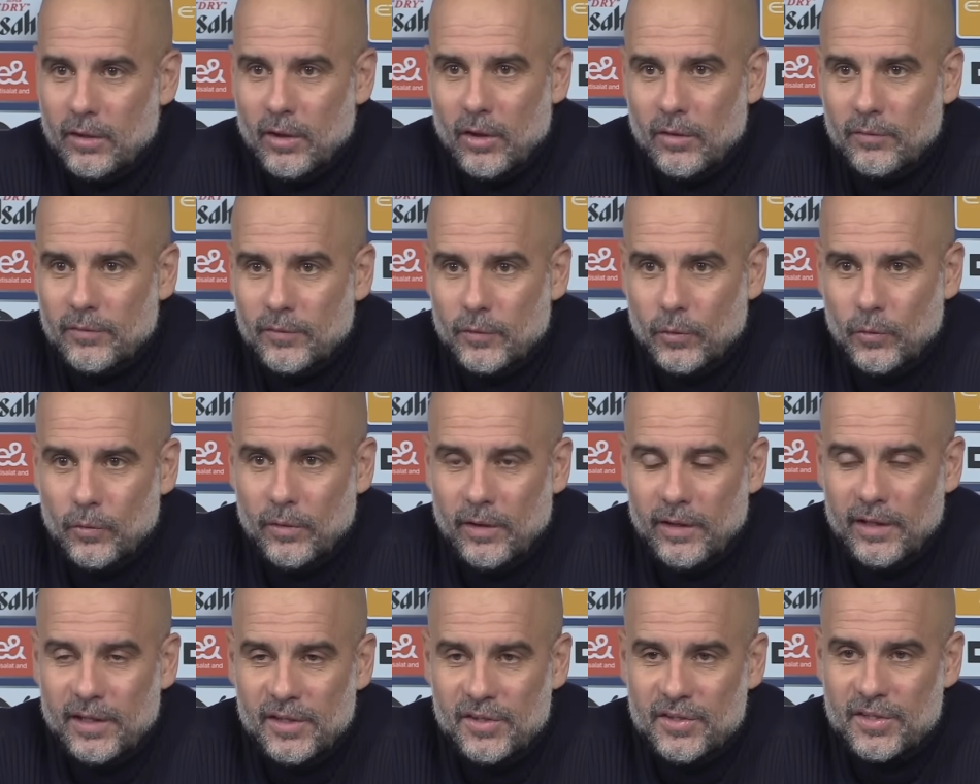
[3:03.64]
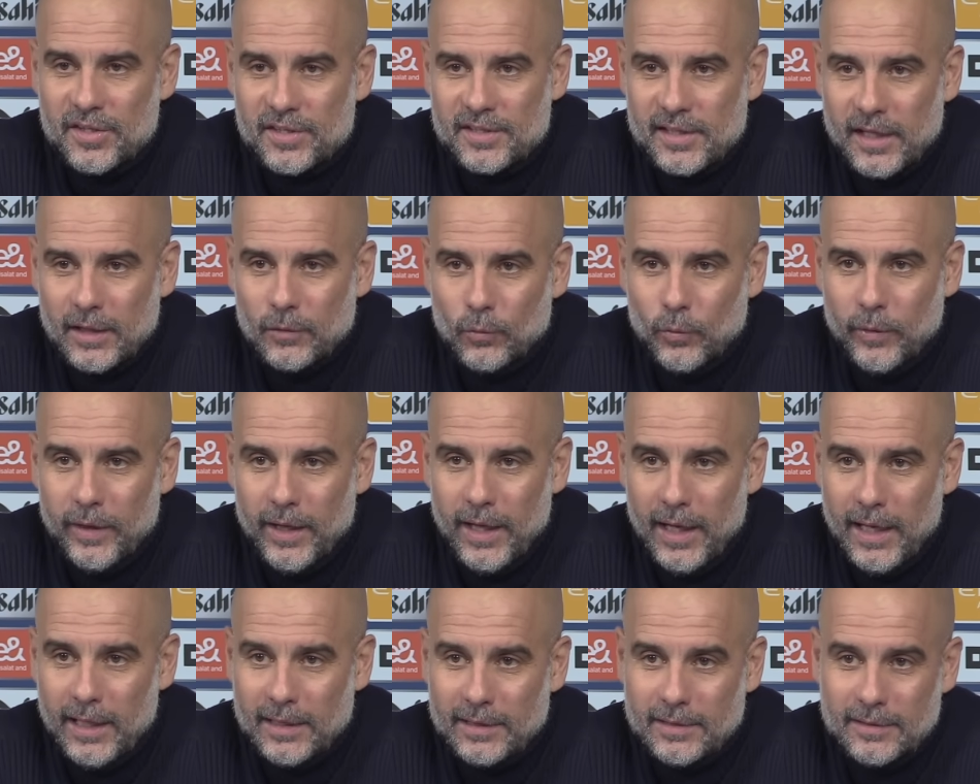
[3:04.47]
enough due to the injuries that we
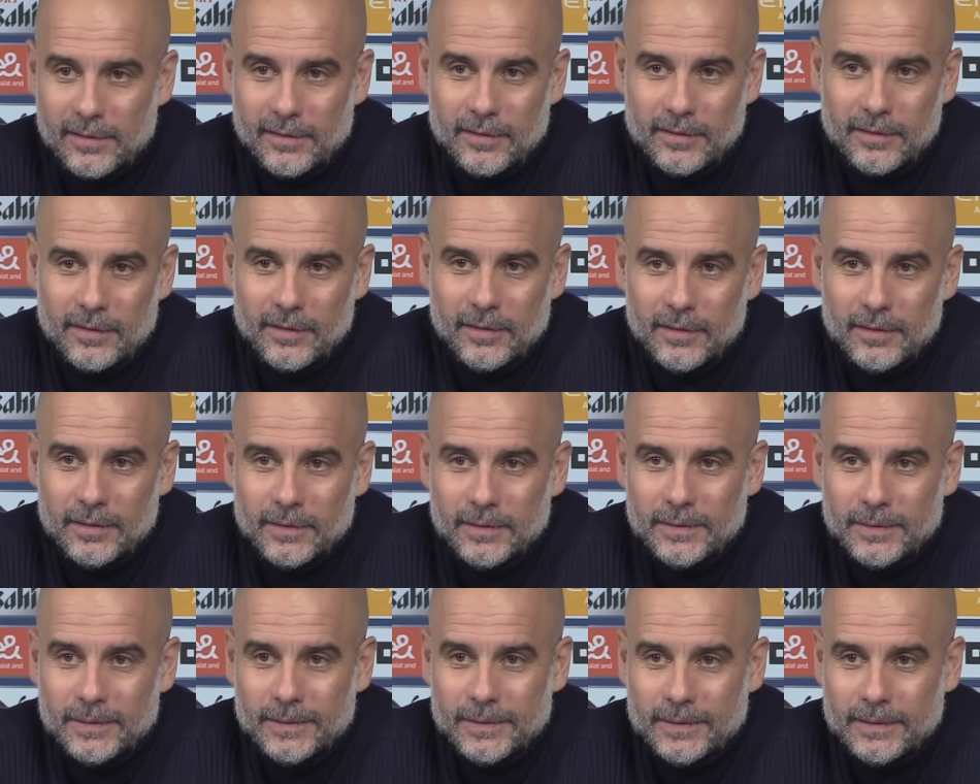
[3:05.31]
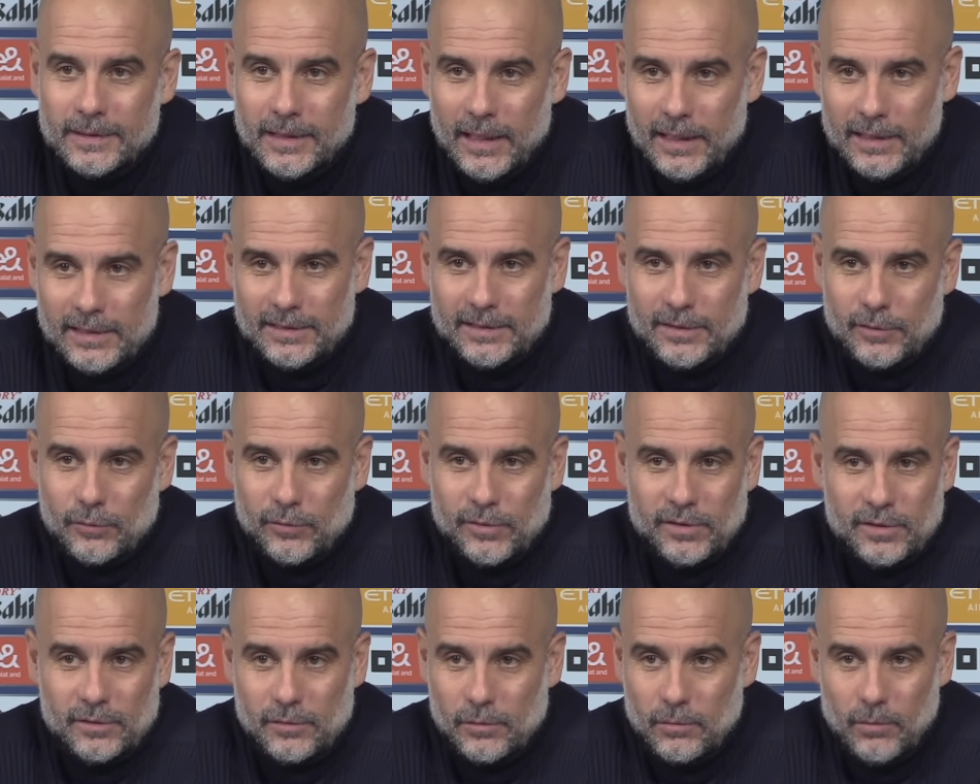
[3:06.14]
had. That is the
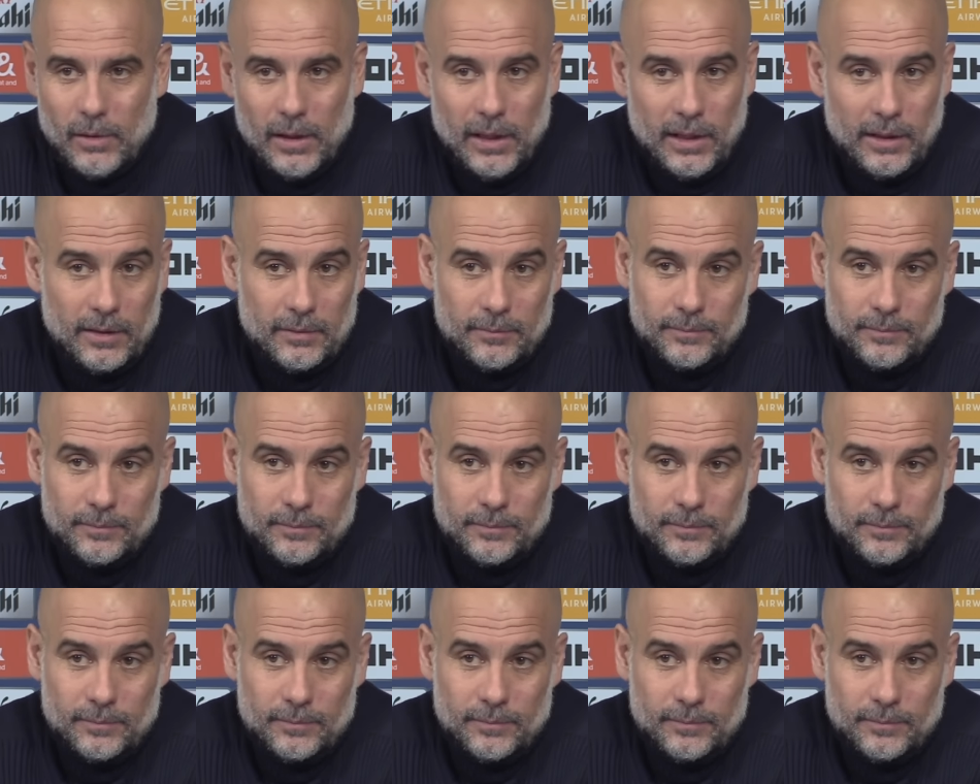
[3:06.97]
reason why.